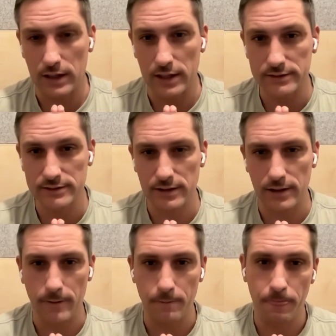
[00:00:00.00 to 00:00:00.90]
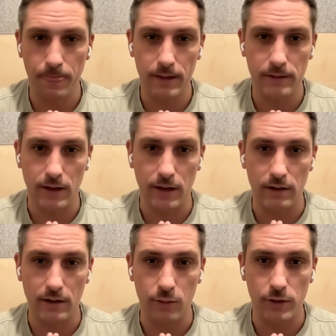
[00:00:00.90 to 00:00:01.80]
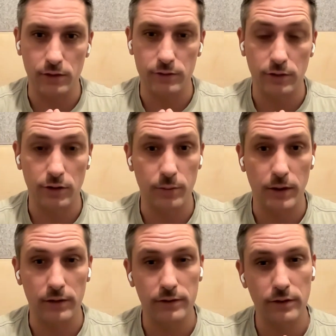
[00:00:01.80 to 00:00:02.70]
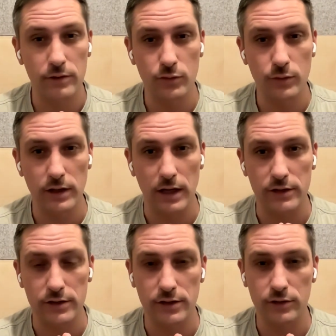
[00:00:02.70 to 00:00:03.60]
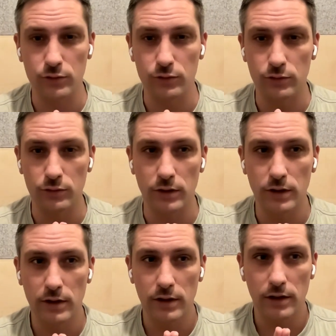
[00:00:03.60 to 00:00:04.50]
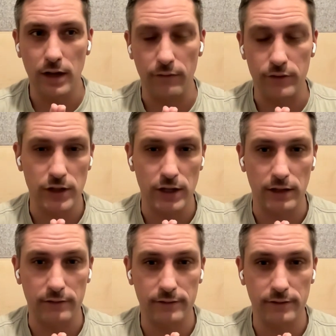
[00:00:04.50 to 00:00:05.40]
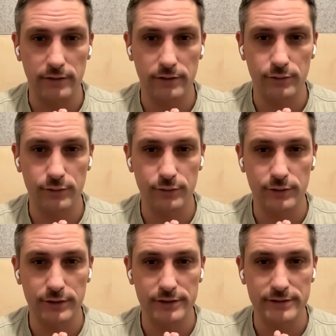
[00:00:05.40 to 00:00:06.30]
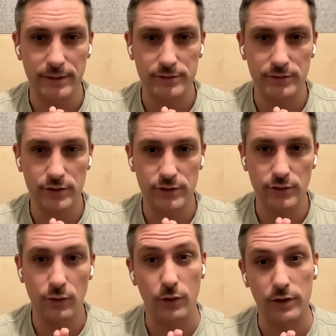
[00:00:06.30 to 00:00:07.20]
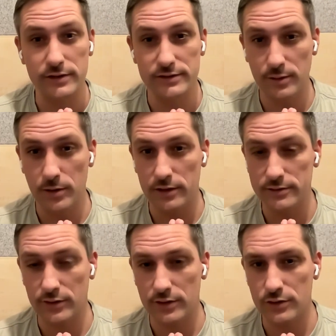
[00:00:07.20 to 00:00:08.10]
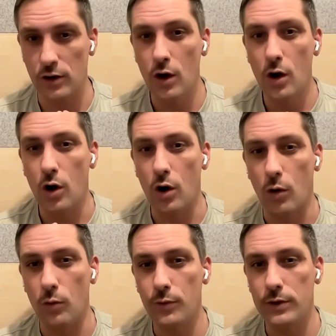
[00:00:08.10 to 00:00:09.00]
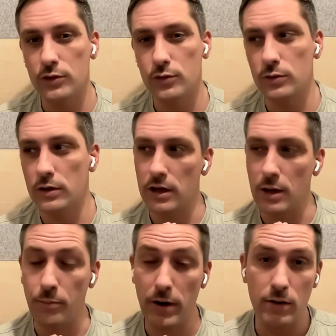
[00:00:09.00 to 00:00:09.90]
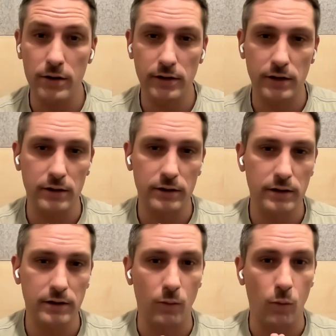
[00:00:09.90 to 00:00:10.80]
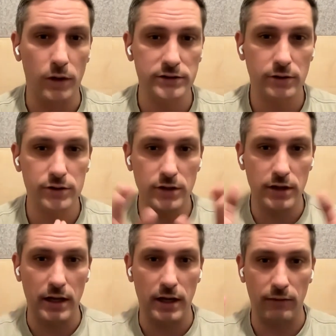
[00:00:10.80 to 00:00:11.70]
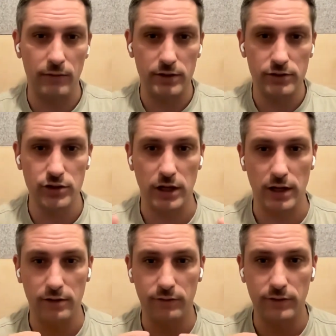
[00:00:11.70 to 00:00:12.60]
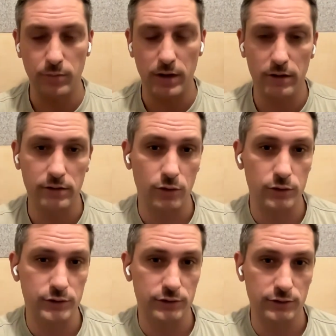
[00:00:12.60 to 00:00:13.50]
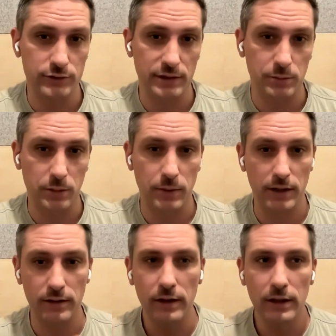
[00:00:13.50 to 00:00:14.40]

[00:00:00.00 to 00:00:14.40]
less. Now we could talk about, do we actually do every child ASIN into the same structure or in a similar structure? Or will we do a parent in one structure and every child of that parent goes into the same campaign?